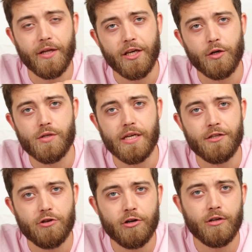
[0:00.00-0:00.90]
they use
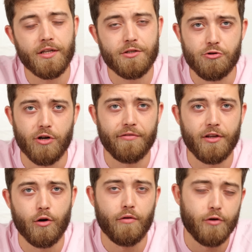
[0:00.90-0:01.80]
internally to drive
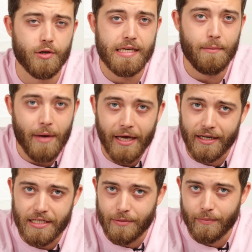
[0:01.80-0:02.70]
the autofocusing
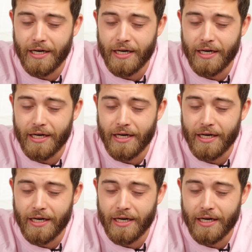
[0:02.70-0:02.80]
mechanism.